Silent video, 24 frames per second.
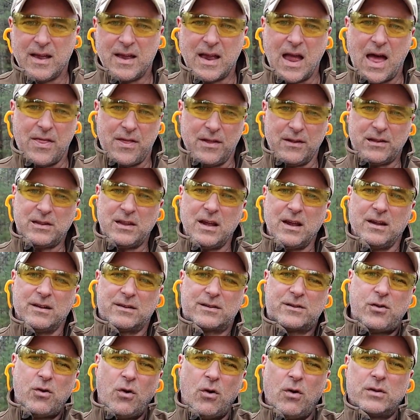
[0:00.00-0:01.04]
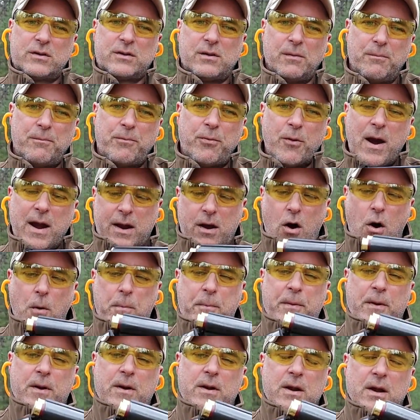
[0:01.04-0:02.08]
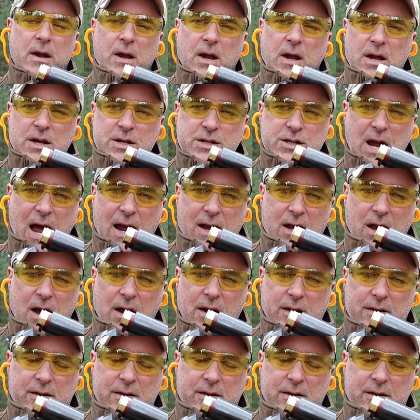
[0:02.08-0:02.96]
Yeah, this thing is cool. It's a break open shotgun.